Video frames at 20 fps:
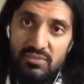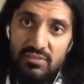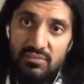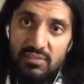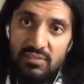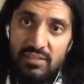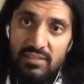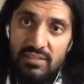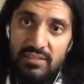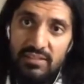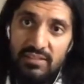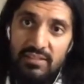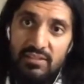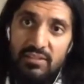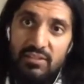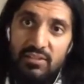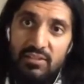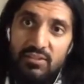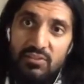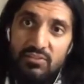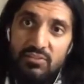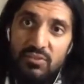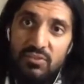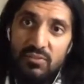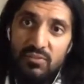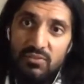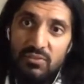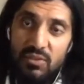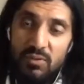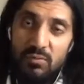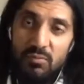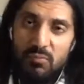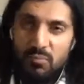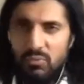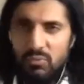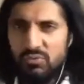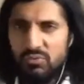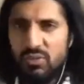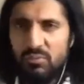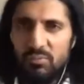right? So
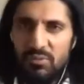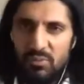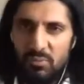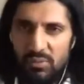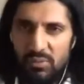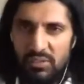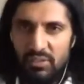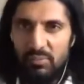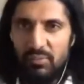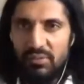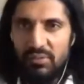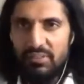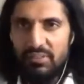we'll talk a little bit later about